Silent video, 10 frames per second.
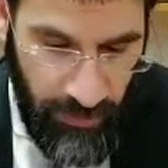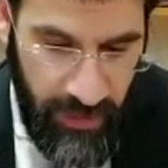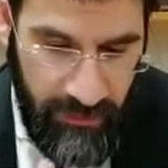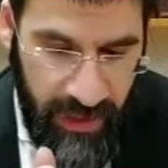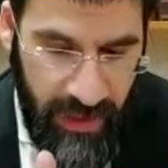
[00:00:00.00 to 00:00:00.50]

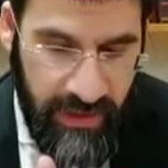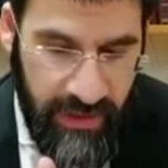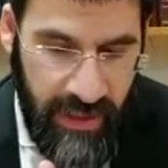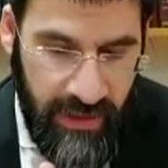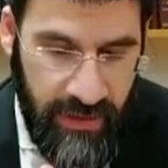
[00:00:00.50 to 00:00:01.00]
It means
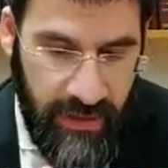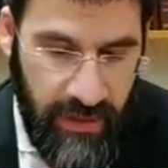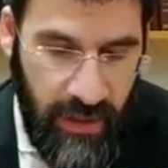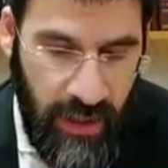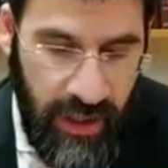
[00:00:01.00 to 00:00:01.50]
that
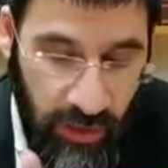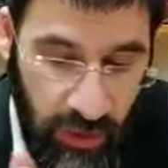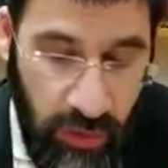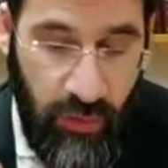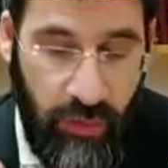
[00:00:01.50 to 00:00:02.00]
I
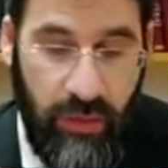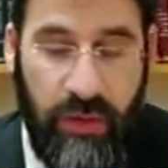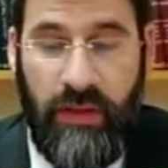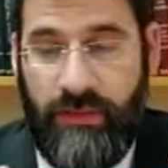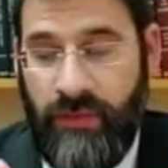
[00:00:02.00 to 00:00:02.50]
knew
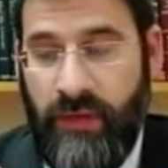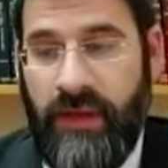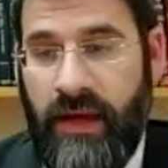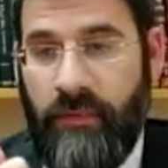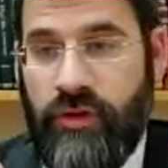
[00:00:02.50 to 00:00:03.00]

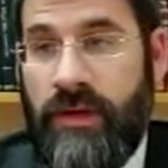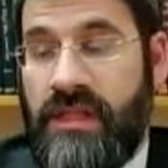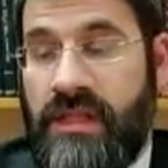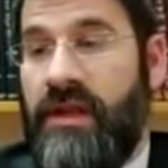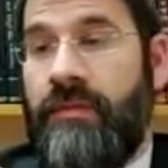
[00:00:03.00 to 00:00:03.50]
that Moshe Rabbeinu
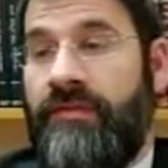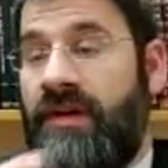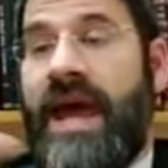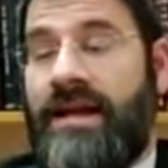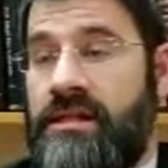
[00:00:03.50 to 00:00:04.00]
is giving him the
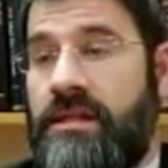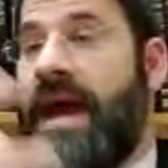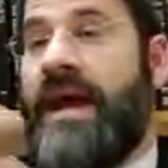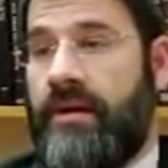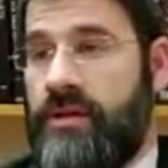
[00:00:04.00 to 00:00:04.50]
facts, the
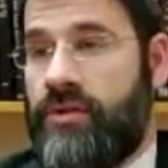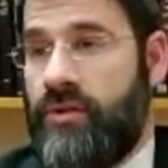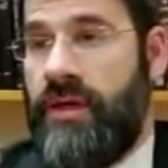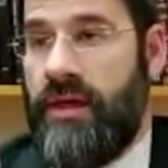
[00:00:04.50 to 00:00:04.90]
background story.